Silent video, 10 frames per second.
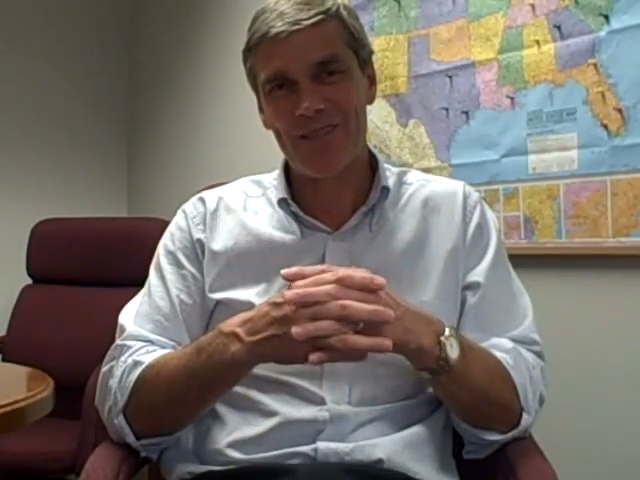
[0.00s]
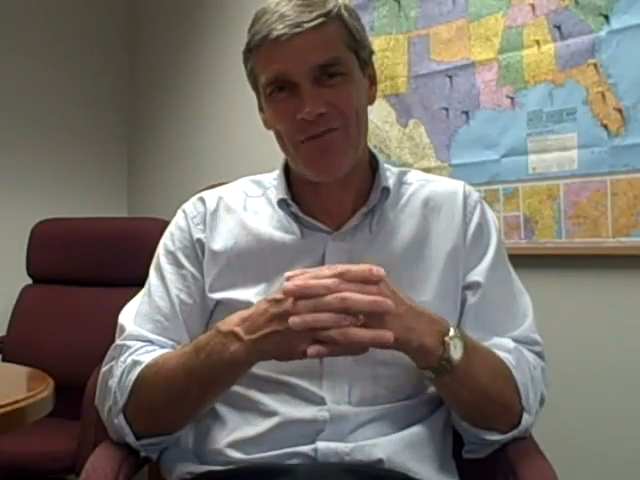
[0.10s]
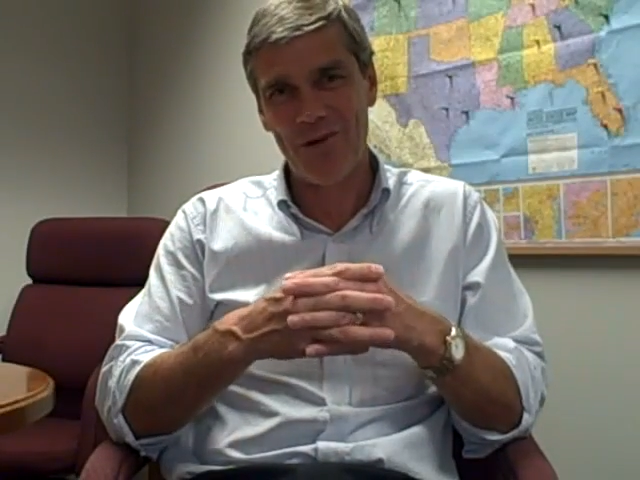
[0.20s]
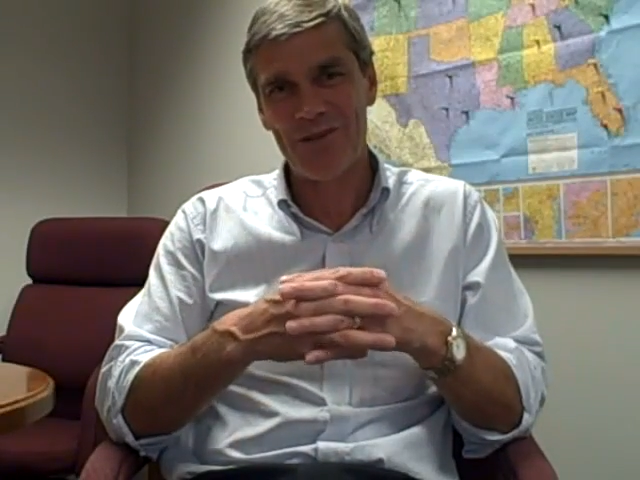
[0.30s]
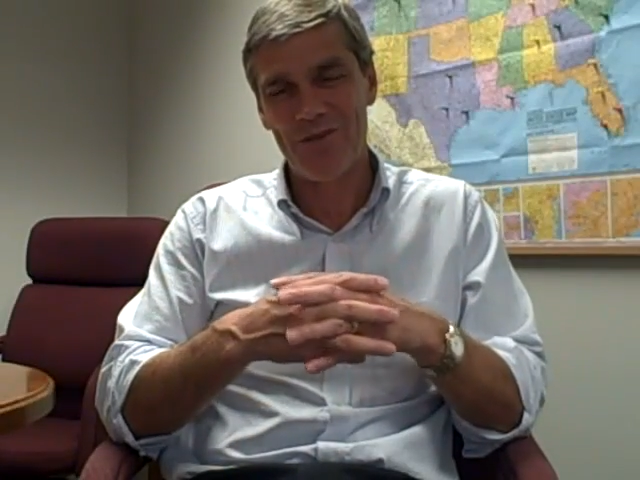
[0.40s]
the
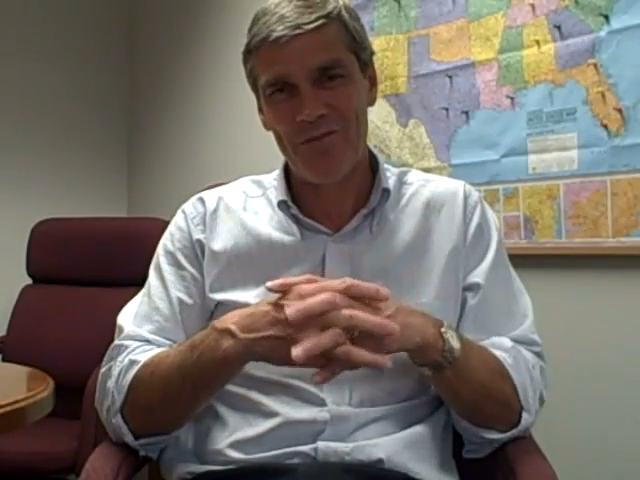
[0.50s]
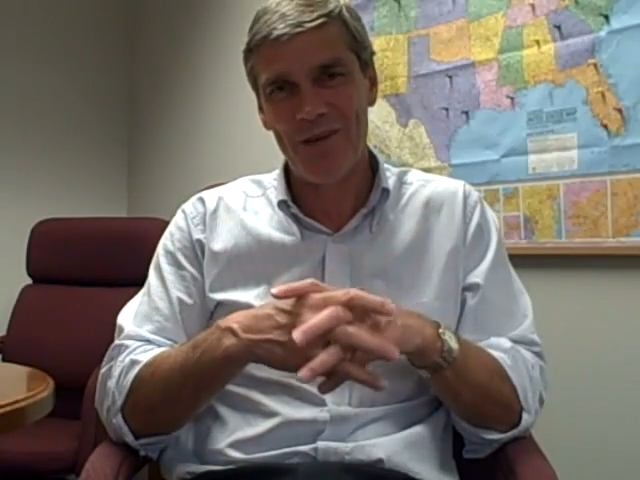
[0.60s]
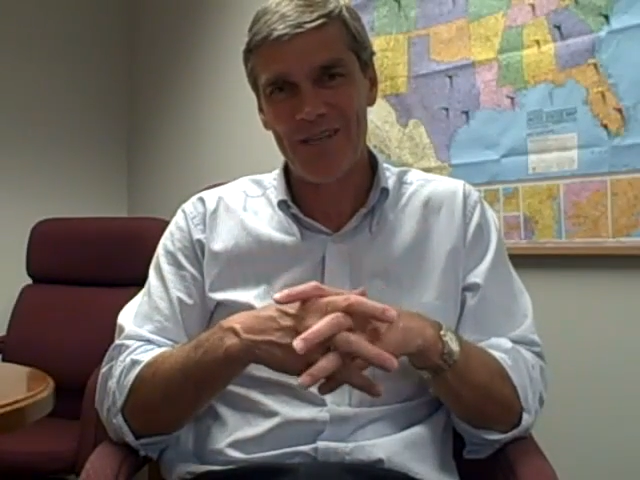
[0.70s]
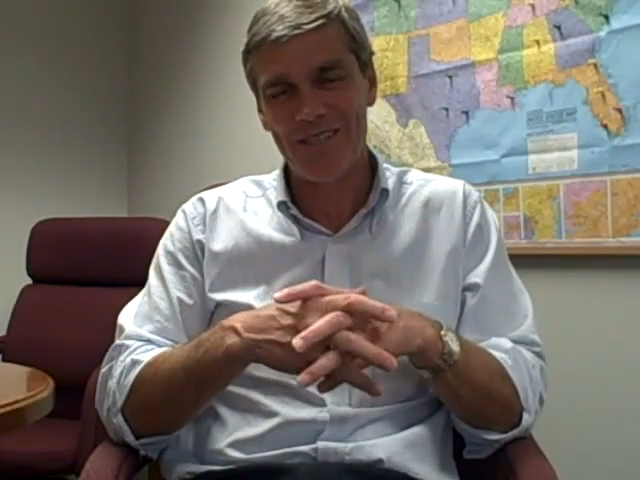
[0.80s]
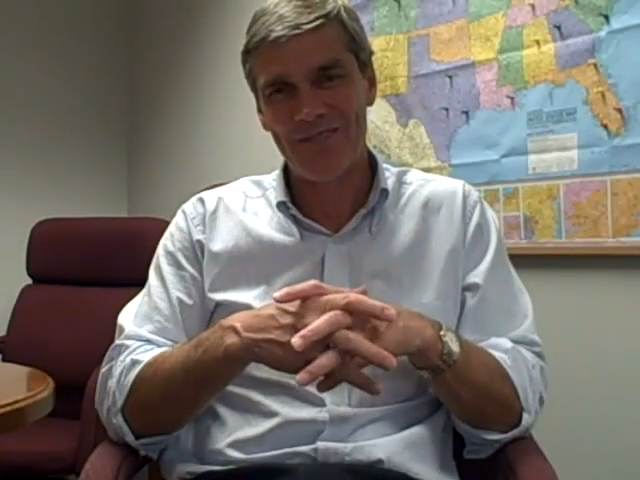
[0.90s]
Prince of
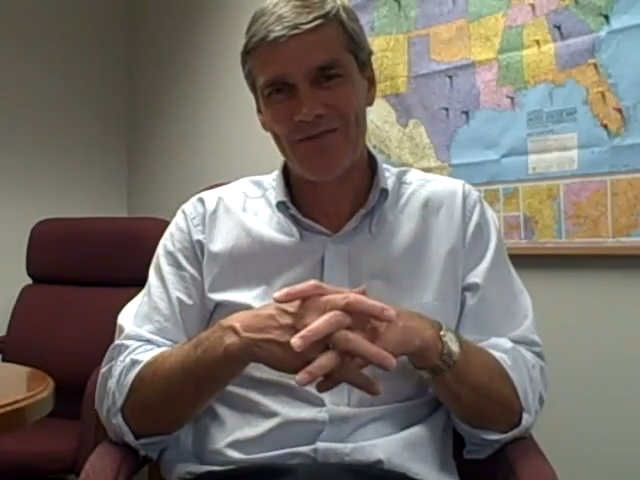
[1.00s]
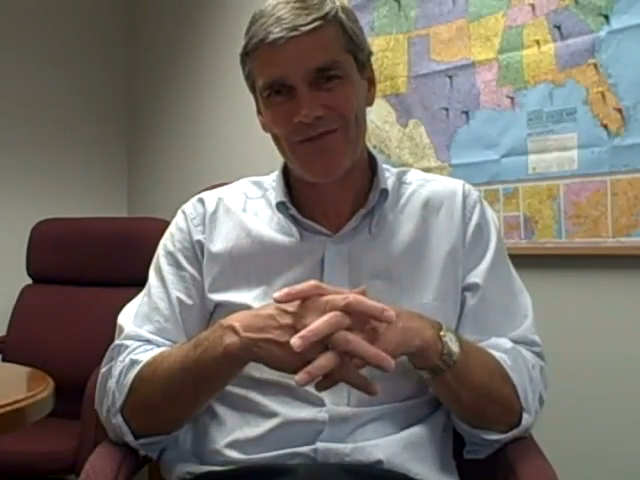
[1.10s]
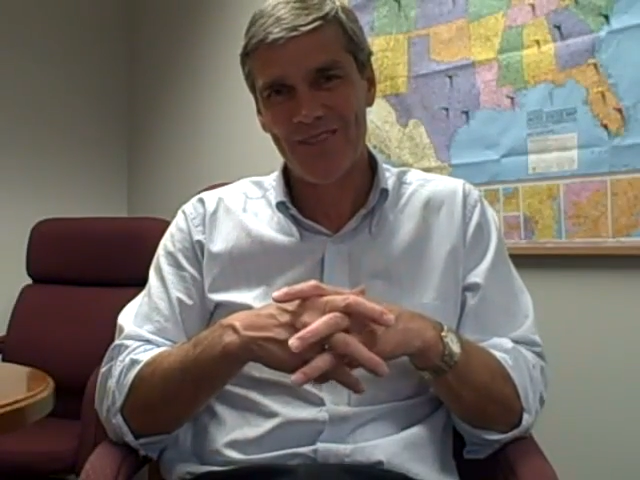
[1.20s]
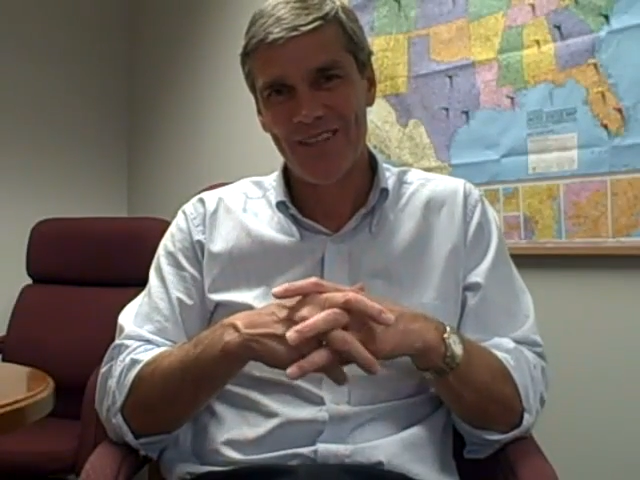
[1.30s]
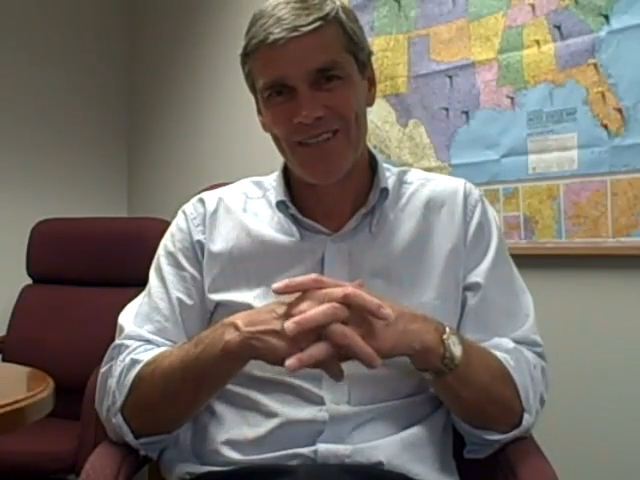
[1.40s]
Peace.
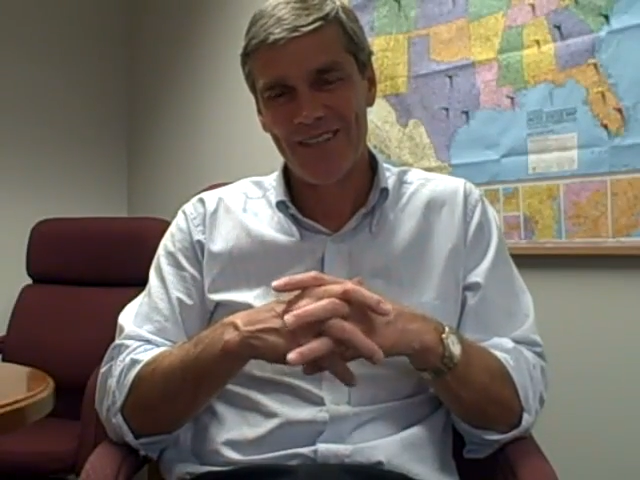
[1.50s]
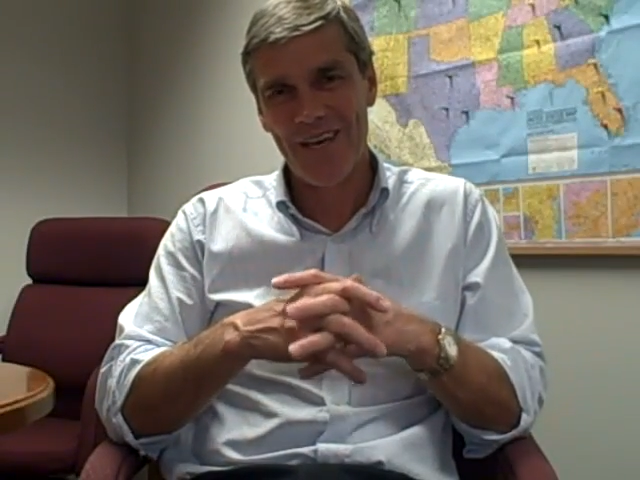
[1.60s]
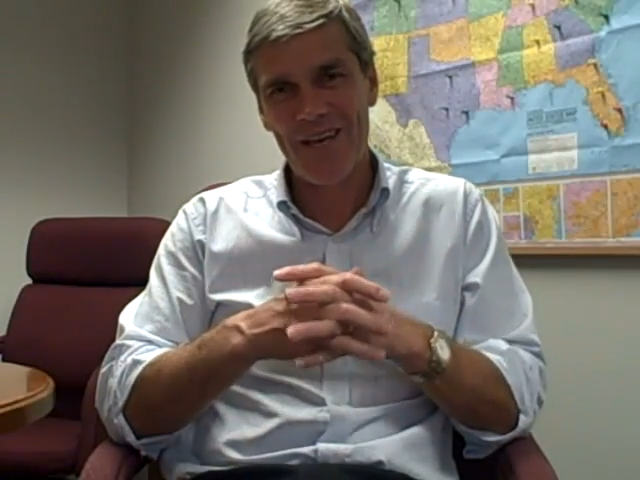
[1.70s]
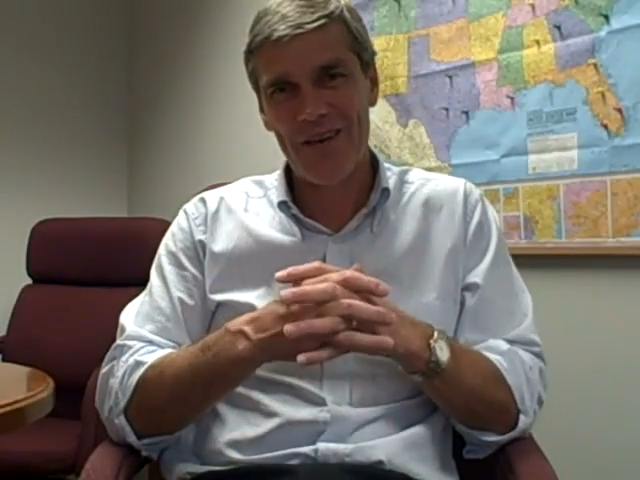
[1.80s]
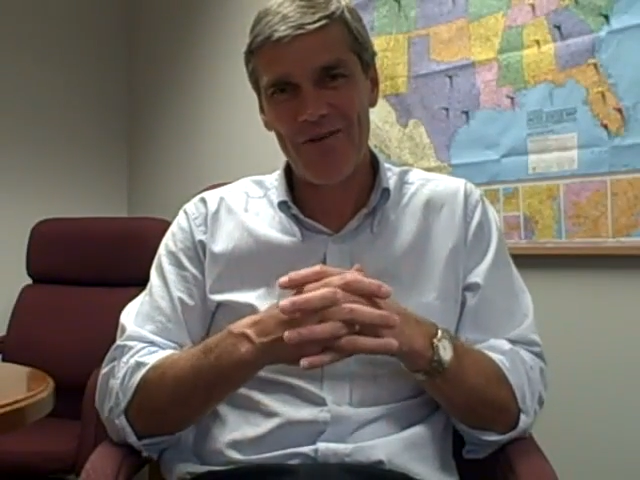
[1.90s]

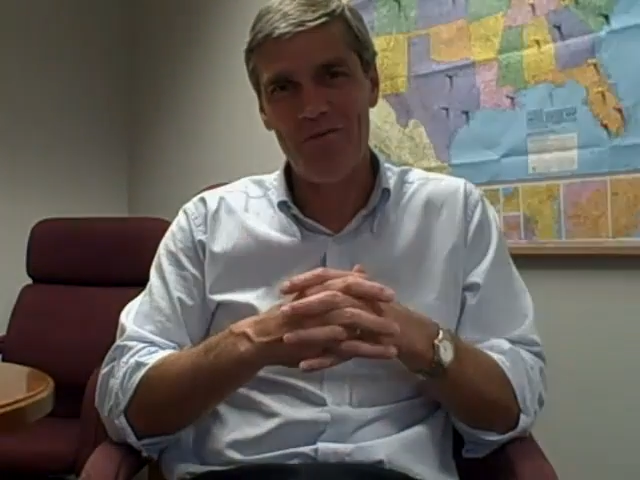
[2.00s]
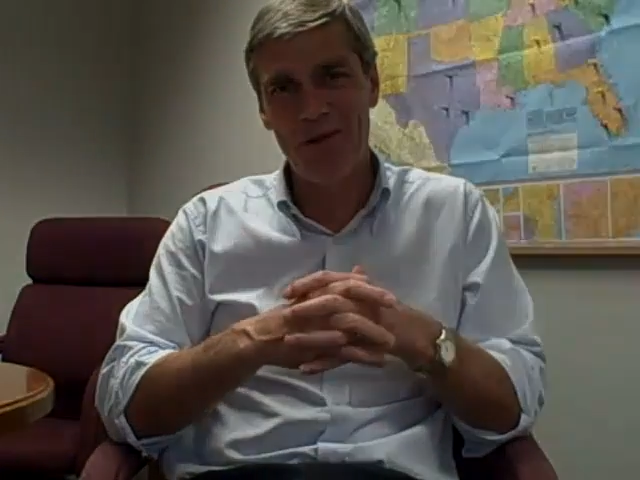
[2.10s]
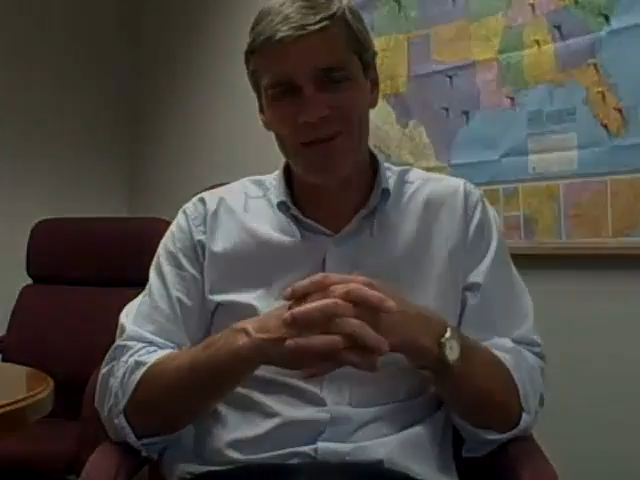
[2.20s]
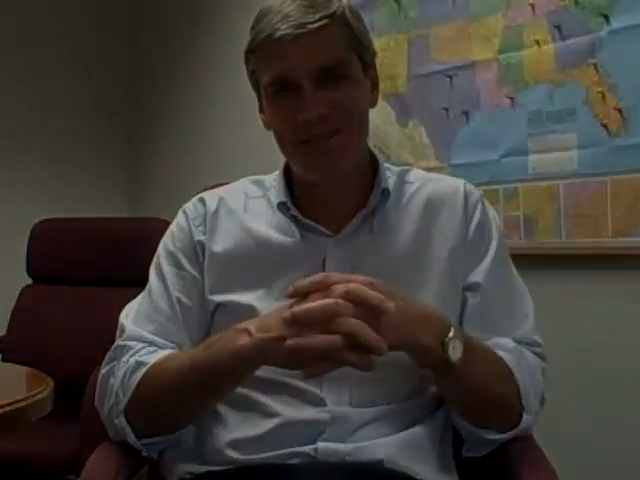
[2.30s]
Thank you and